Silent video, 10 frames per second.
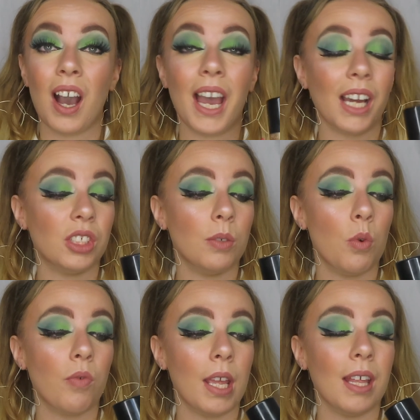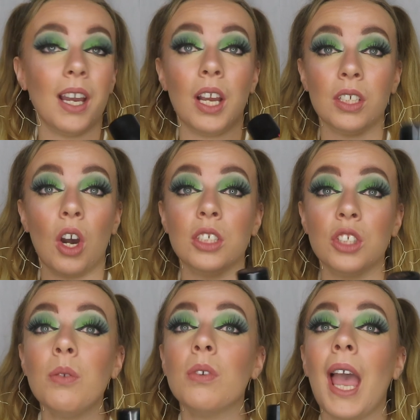I actually will rate, I
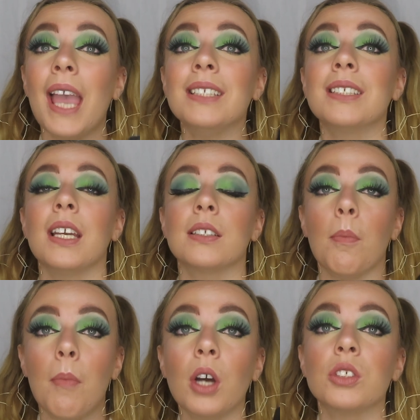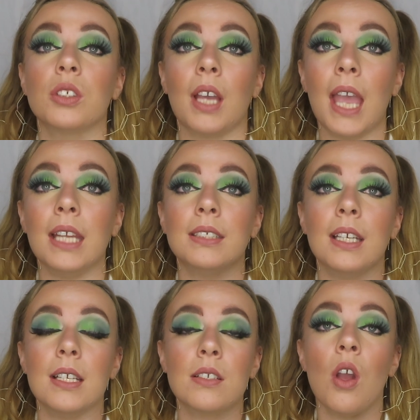don't hate it as much as I
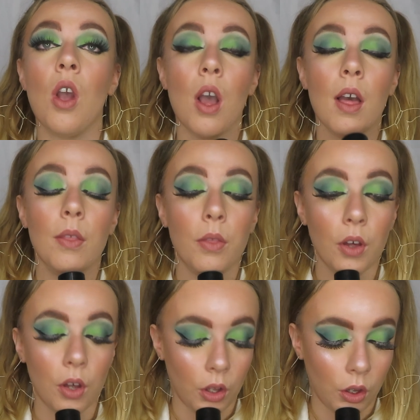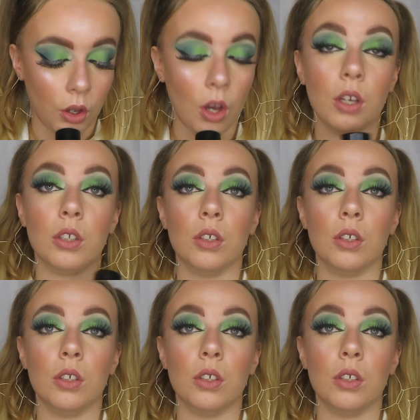hated the